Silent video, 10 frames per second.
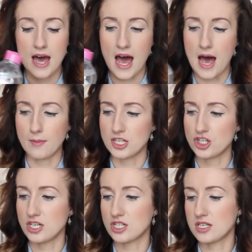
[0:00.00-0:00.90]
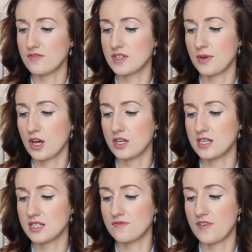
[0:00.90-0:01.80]
and she just loves it because
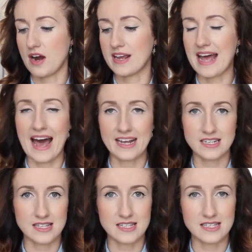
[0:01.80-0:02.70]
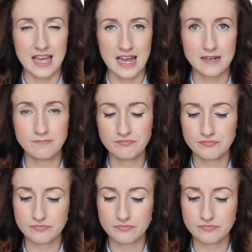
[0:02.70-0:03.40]
it's very kind to the skin.